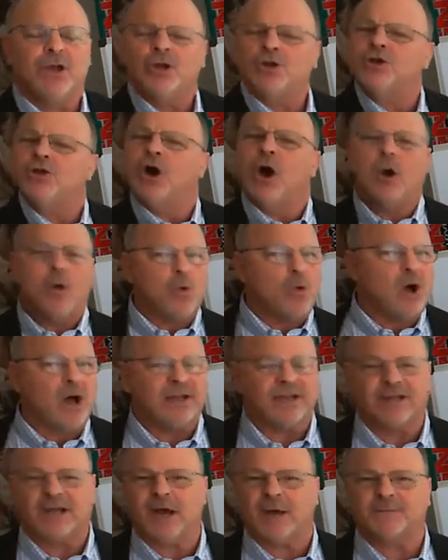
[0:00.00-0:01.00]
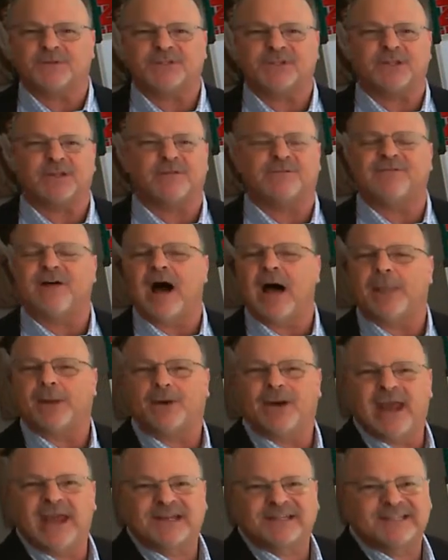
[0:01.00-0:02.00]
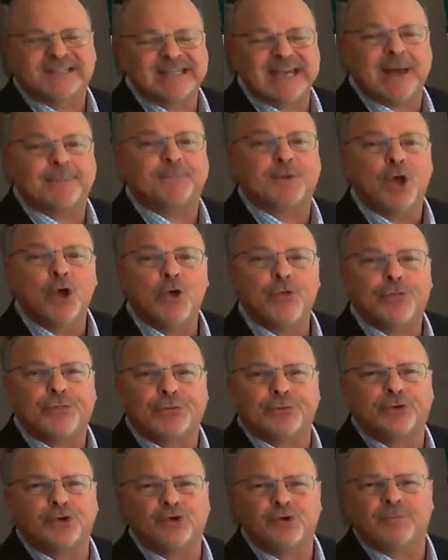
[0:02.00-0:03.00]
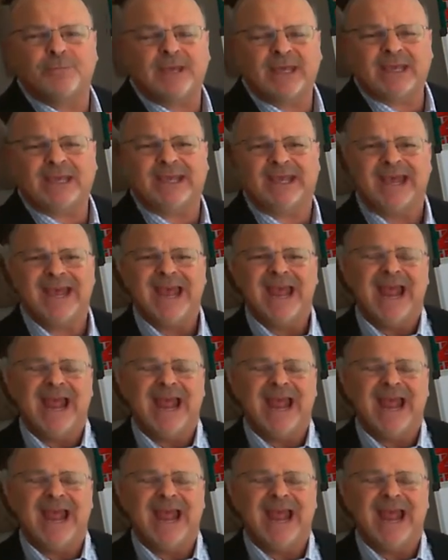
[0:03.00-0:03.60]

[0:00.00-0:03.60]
No one comes to the Father except through me.